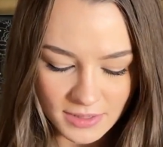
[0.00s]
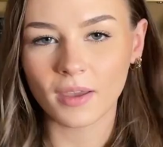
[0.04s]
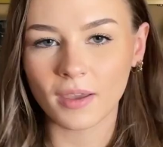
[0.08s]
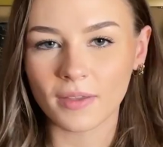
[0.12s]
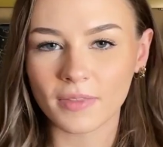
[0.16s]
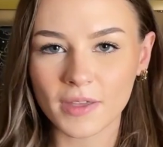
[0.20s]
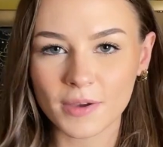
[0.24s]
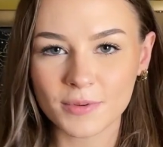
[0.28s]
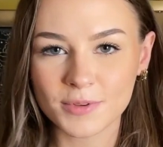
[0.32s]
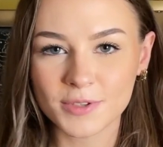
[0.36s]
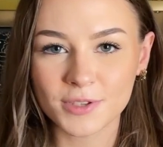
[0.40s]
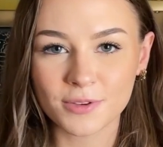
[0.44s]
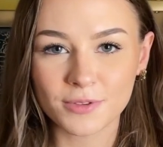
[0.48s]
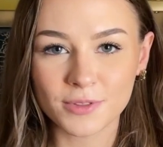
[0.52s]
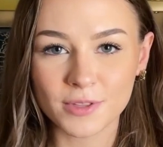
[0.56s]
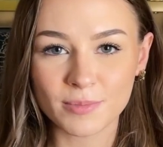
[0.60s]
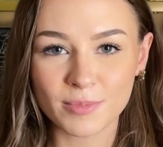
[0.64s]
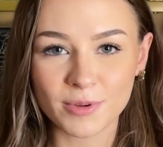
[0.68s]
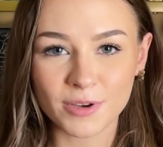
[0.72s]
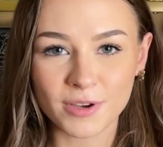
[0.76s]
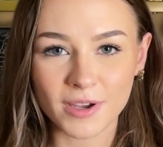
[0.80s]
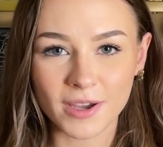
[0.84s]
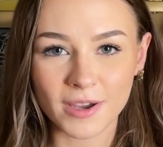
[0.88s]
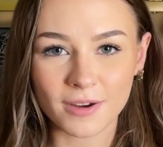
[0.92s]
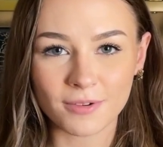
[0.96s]
And that was the only
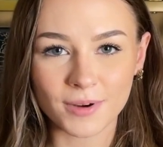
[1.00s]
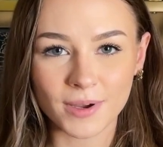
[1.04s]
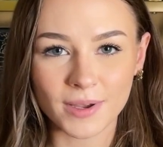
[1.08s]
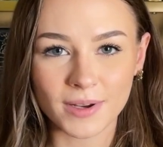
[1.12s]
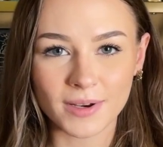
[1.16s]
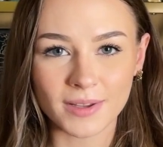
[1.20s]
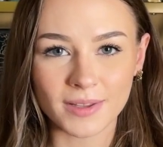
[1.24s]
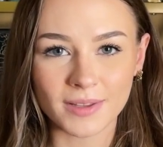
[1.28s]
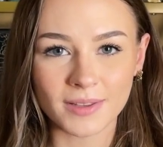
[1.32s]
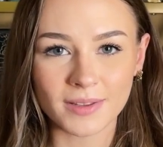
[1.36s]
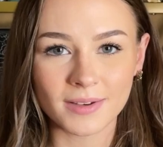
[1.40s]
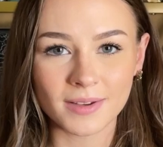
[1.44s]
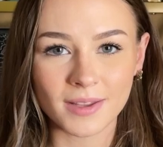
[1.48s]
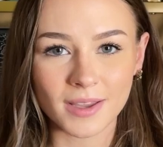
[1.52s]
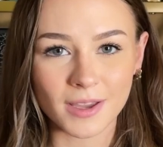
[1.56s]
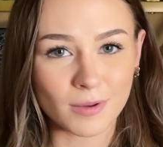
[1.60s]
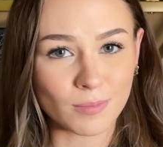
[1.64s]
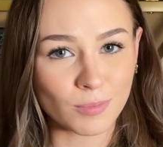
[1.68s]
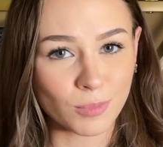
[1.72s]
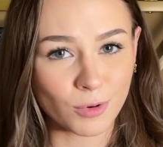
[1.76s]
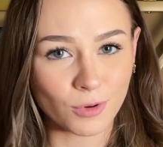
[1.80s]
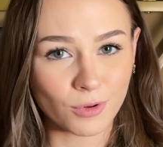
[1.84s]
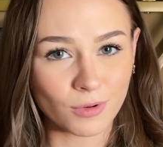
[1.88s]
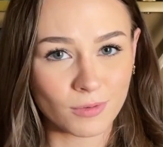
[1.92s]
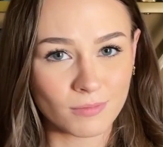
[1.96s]
book I read in
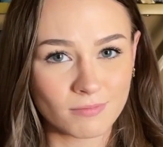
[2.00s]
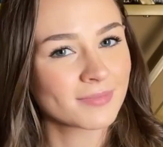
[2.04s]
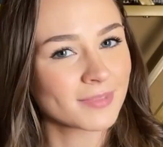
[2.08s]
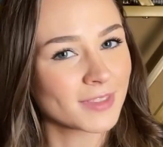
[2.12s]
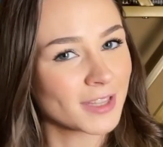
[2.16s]
April.